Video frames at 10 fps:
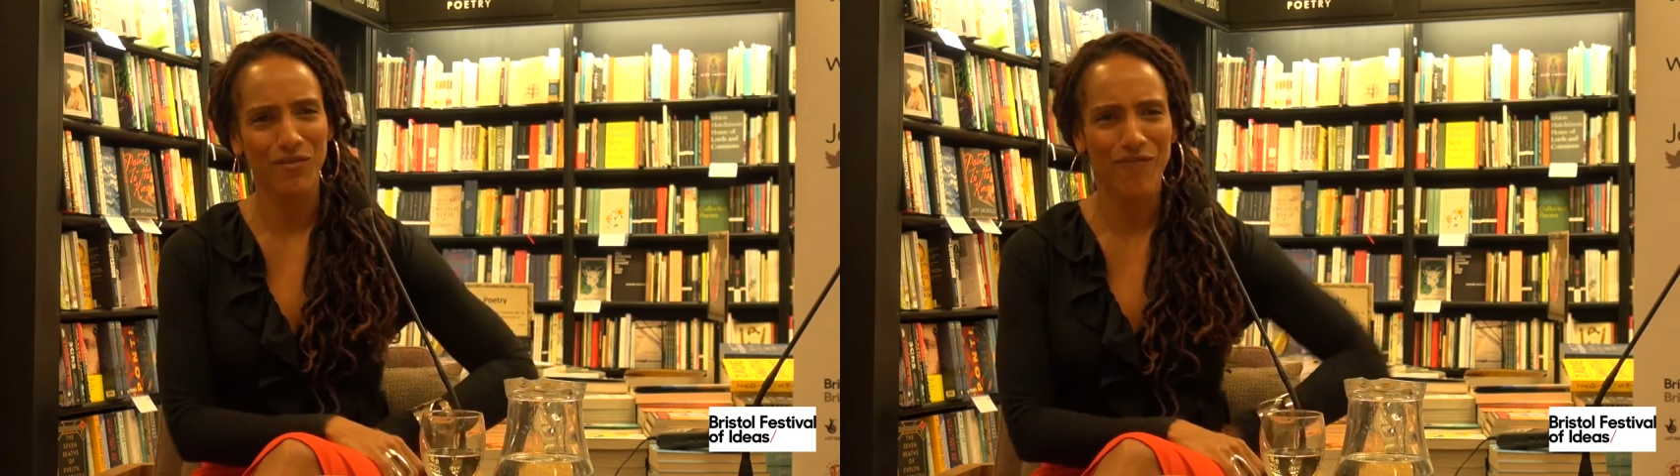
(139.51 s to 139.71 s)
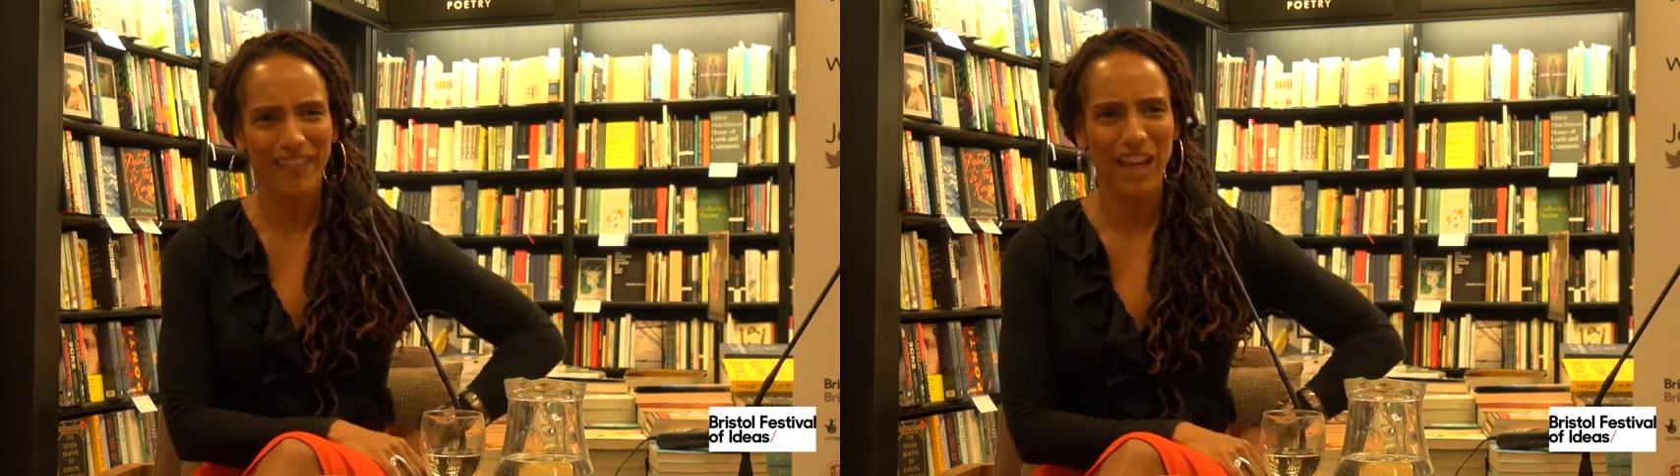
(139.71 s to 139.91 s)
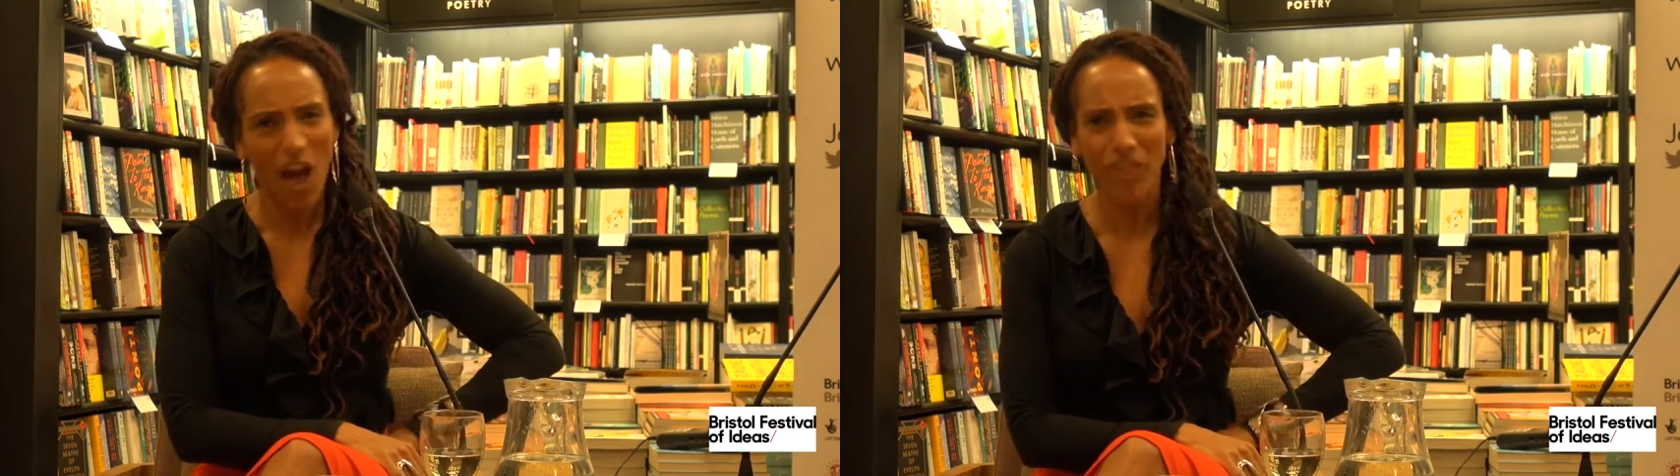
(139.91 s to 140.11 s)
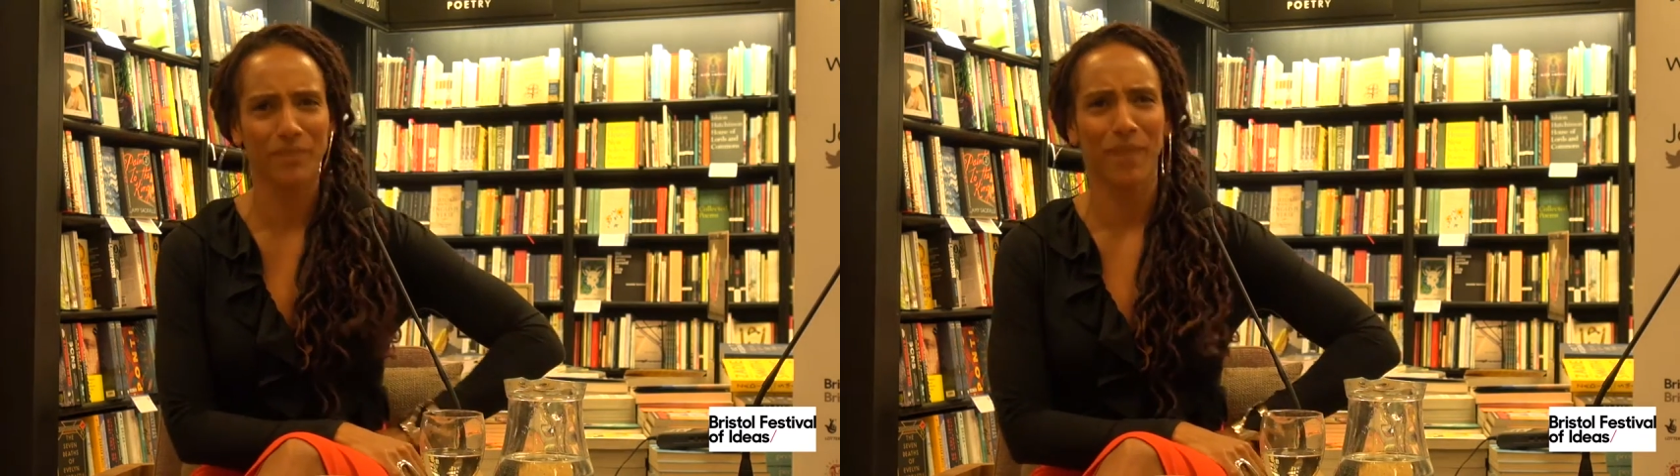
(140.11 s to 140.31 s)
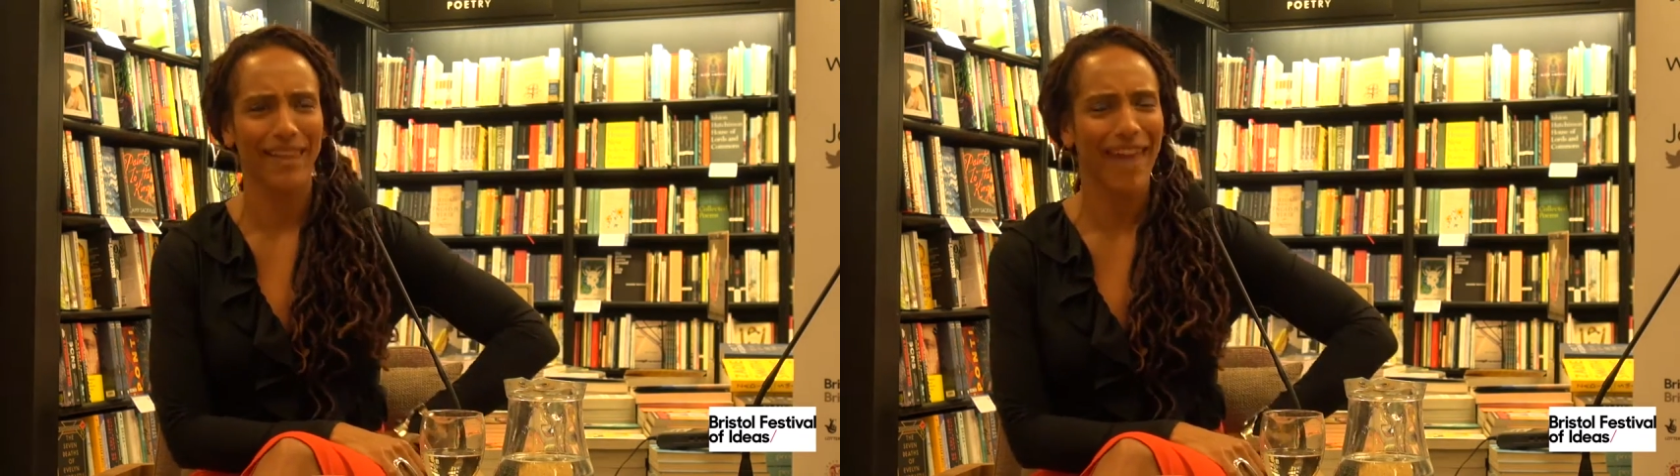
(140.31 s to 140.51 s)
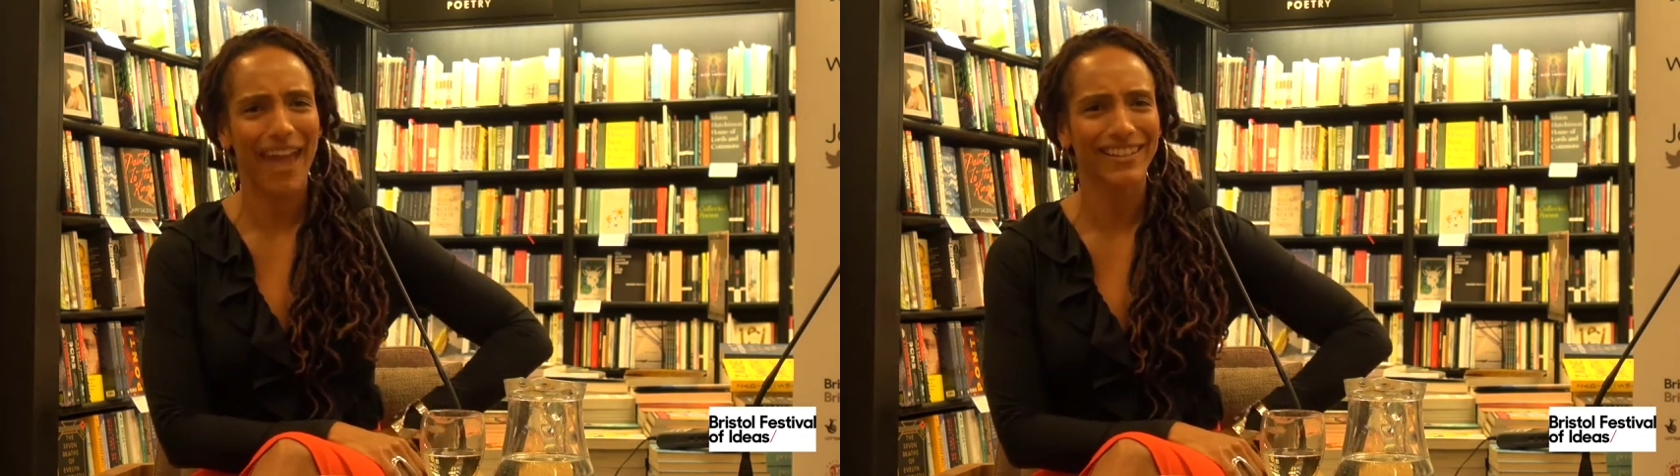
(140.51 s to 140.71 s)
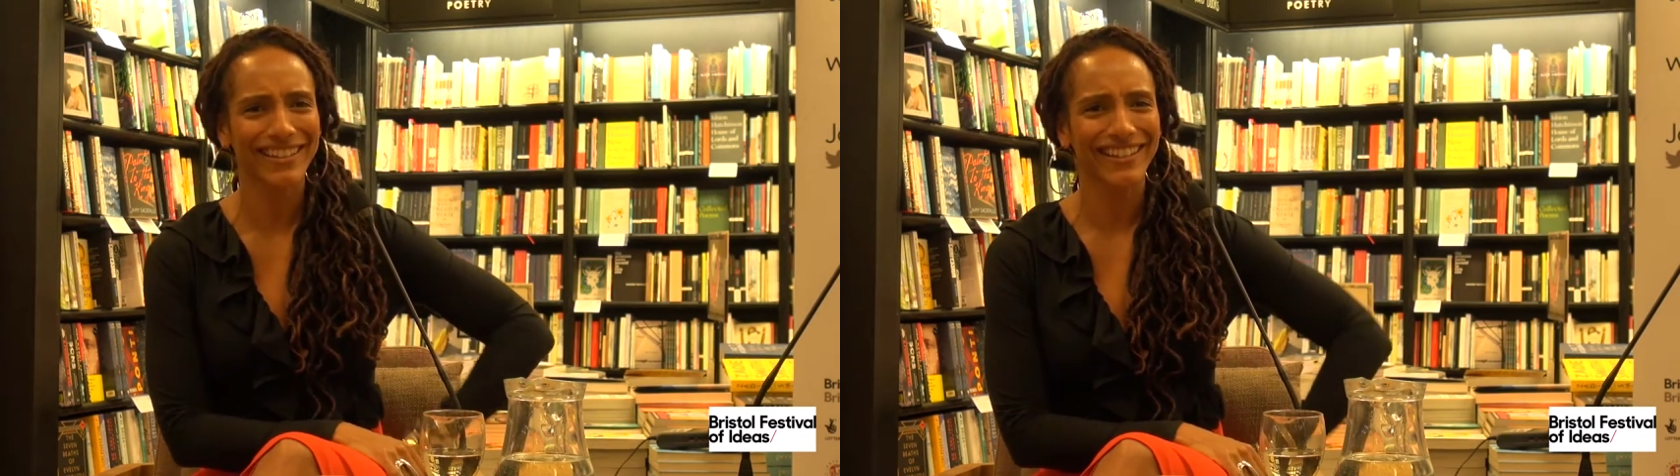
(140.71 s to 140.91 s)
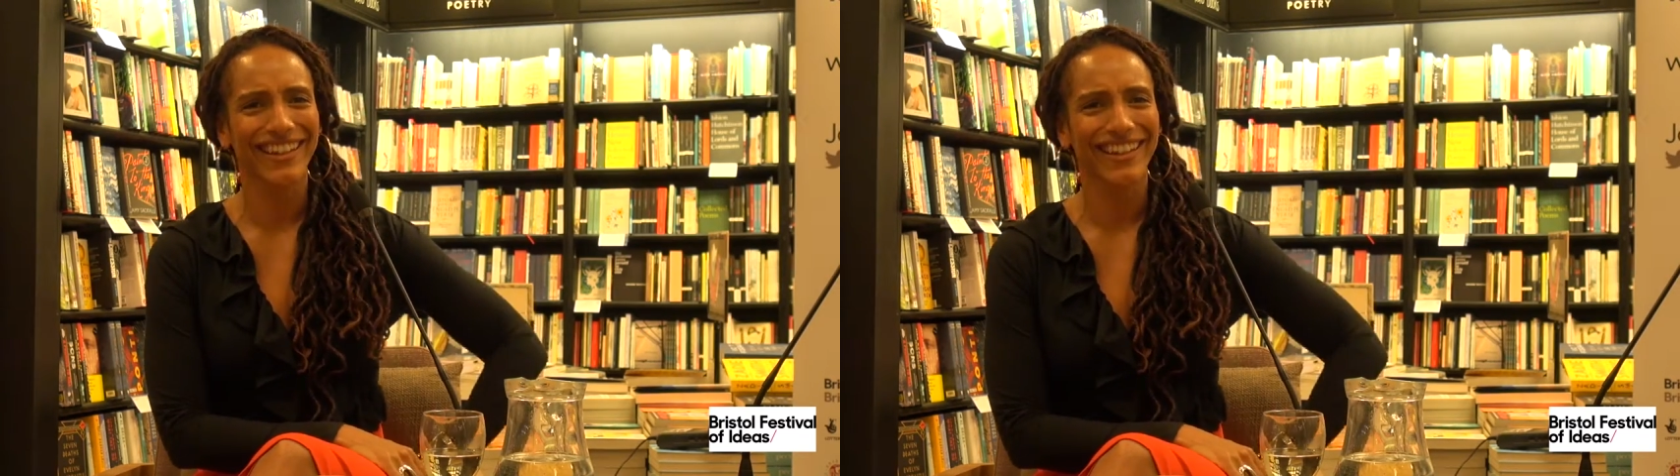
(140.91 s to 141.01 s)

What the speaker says: very othered by that.